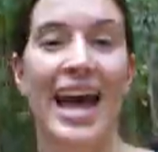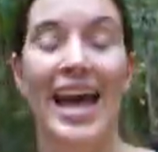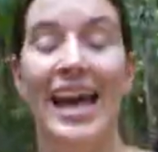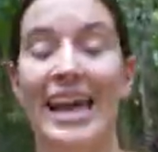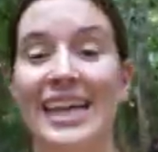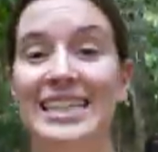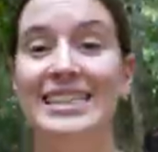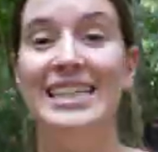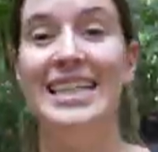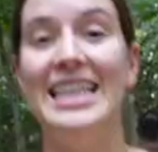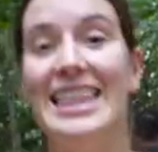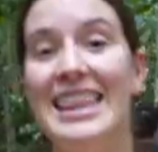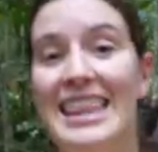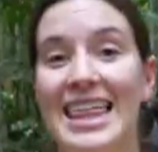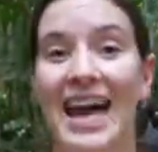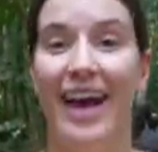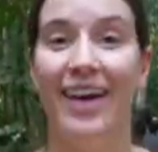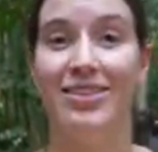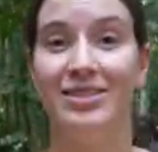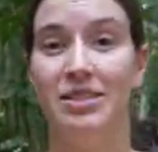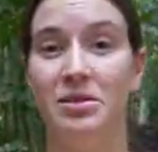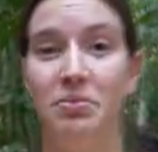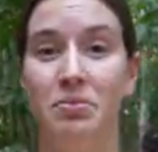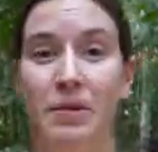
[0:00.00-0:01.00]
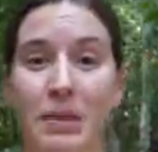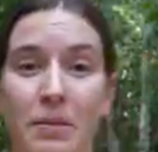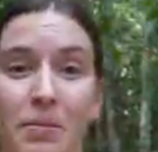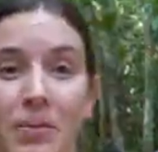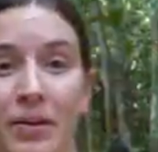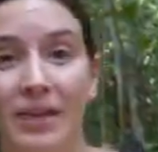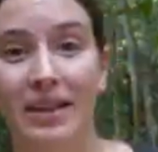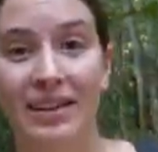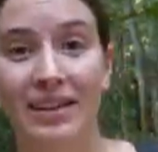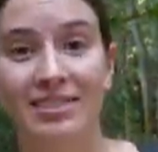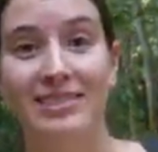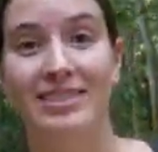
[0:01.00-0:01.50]
eighteen thousand
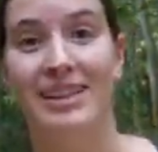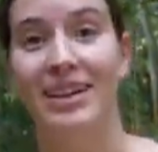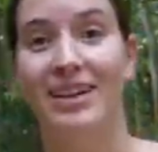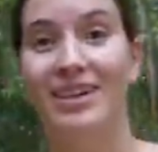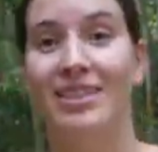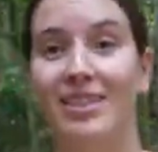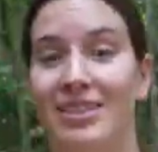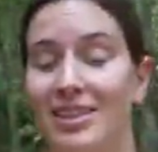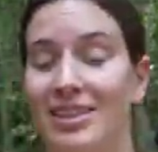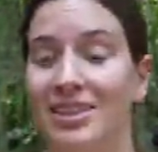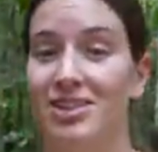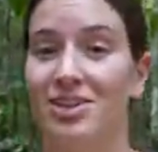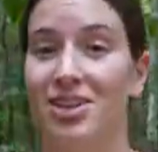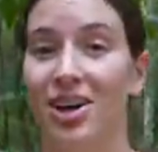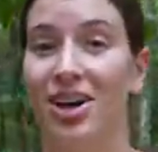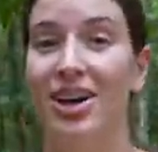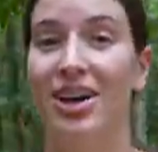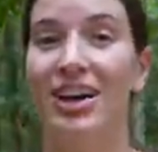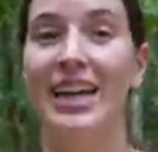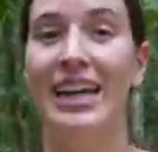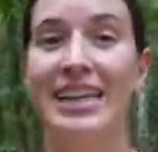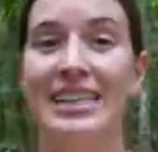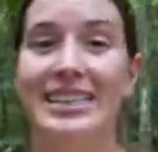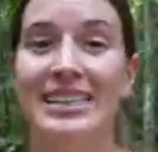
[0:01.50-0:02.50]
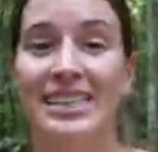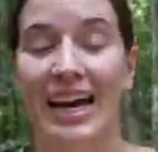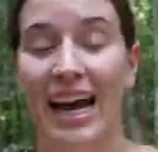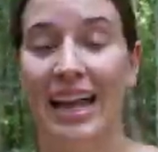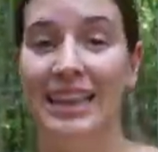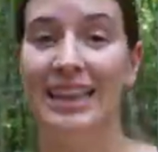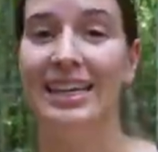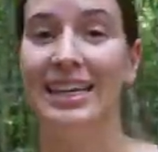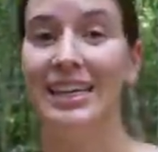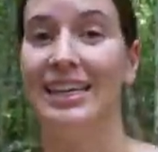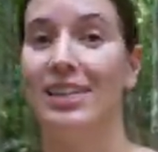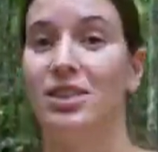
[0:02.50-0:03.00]
people lived there at the start, and
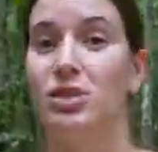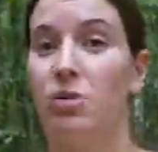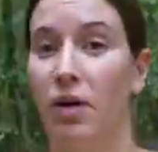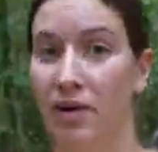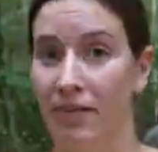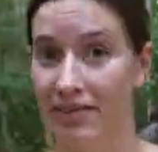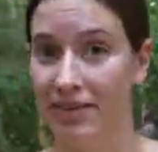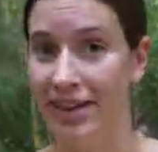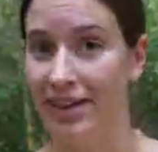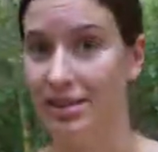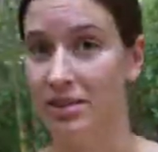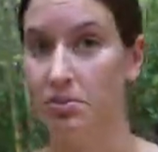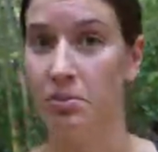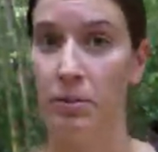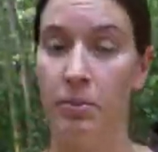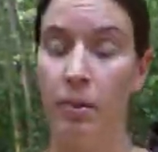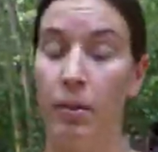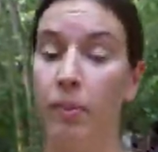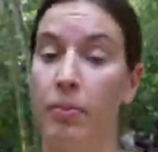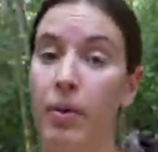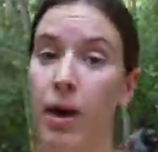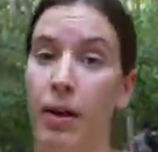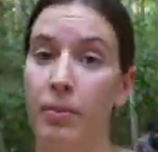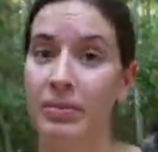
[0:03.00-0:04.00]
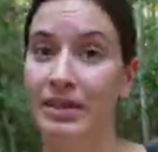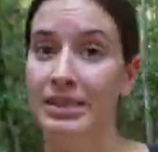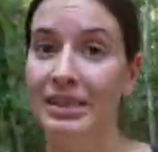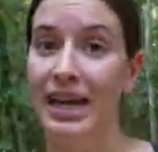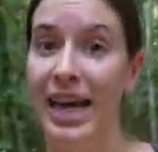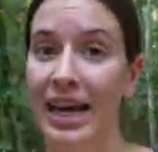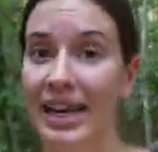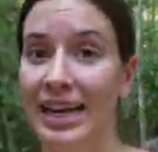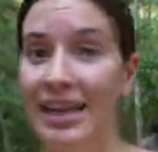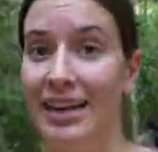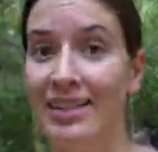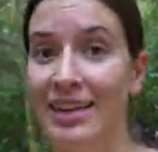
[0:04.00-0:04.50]
sadly twelve thousand people probably
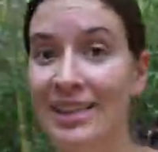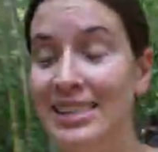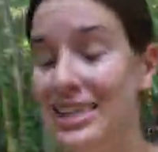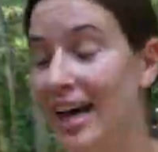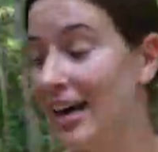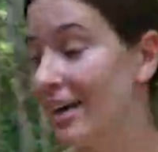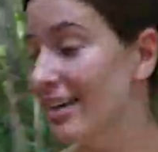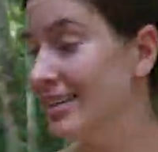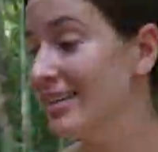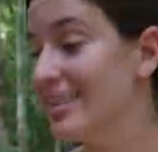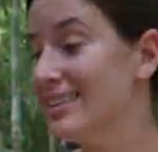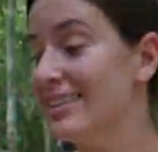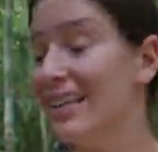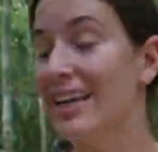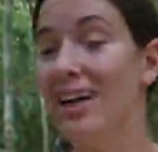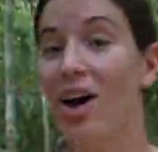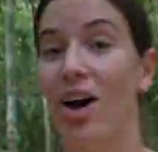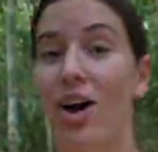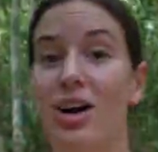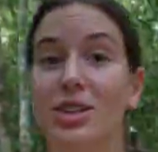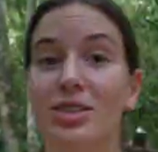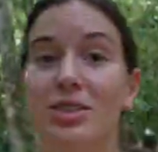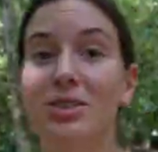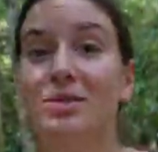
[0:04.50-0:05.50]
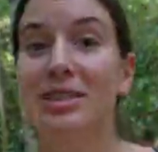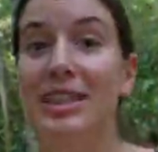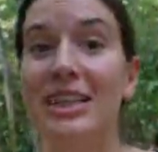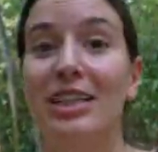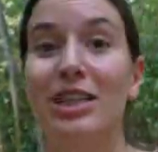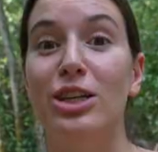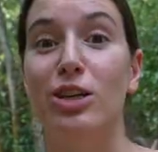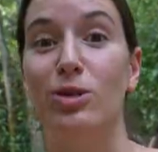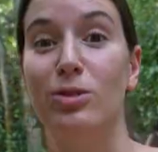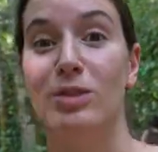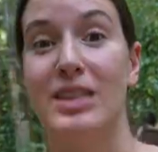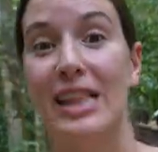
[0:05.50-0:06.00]
died in the tunnels. They also
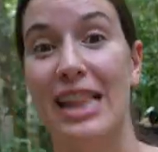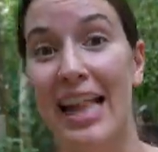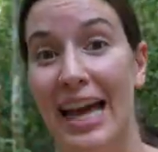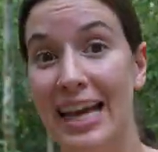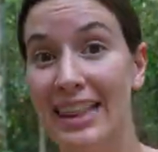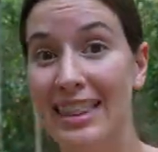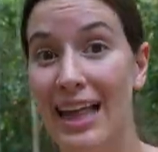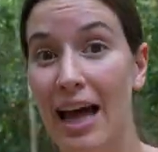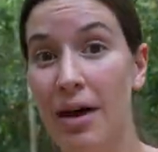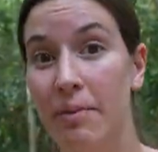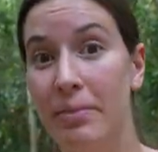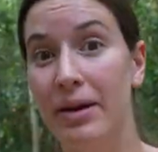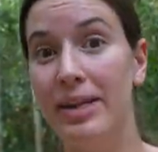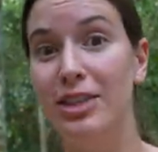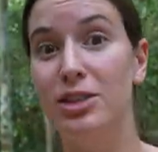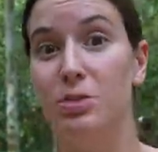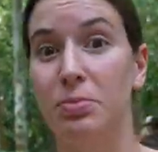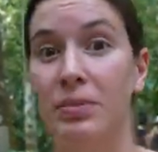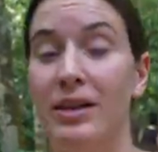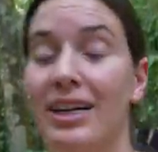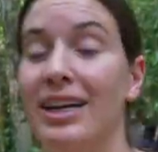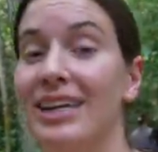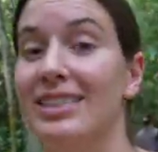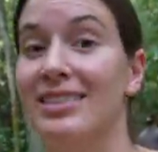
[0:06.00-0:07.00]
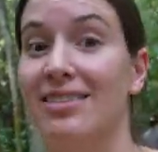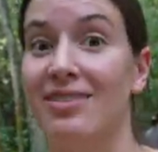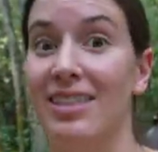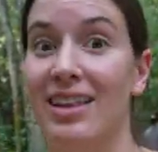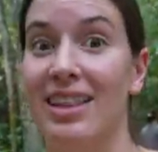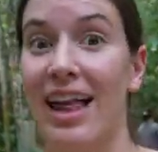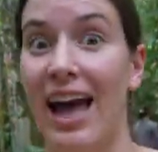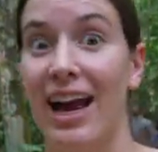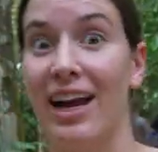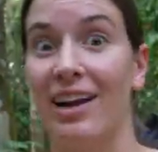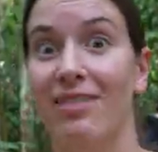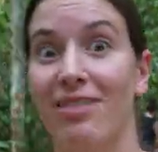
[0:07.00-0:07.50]
didn't use light that much because of the
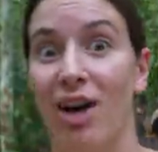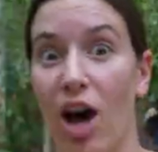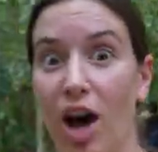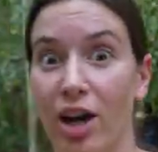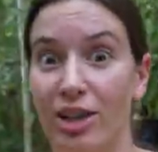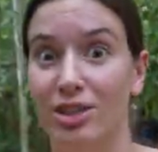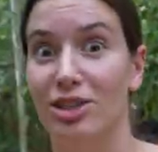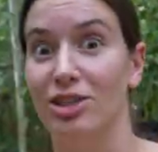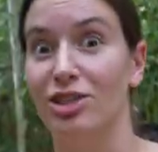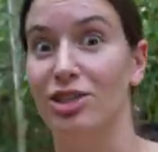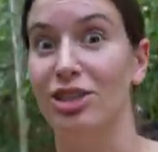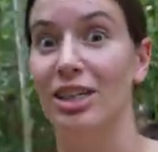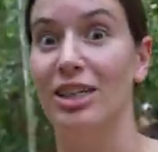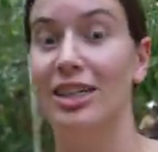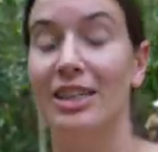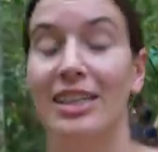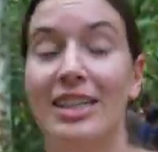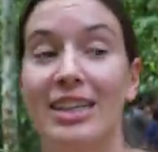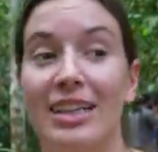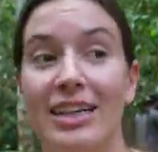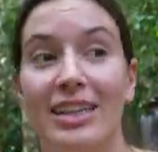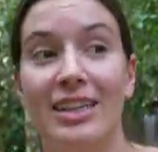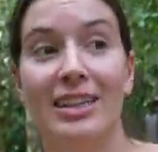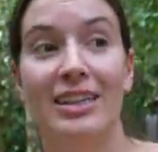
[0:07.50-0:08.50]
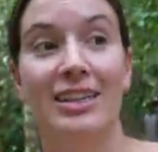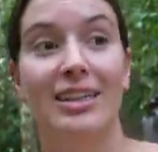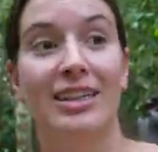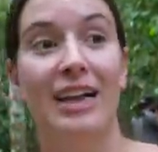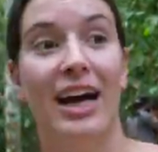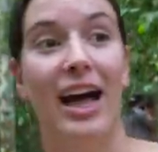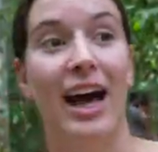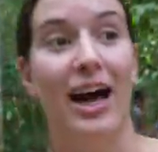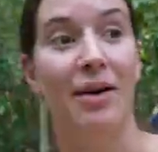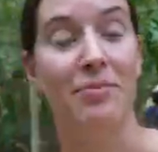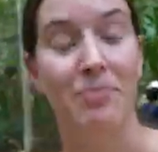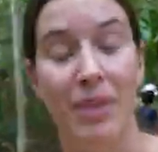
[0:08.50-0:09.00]
lack of oxygen.
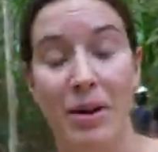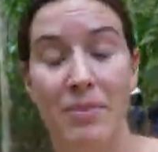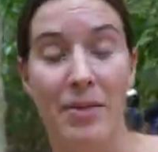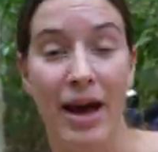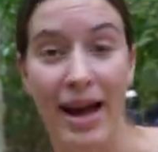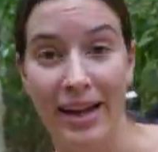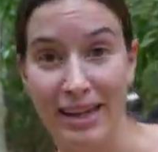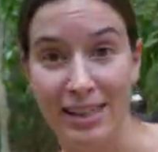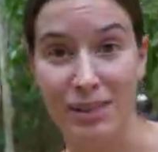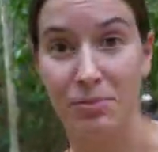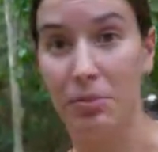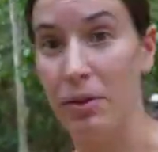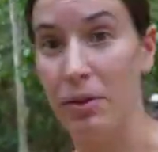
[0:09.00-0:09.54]
And my mind is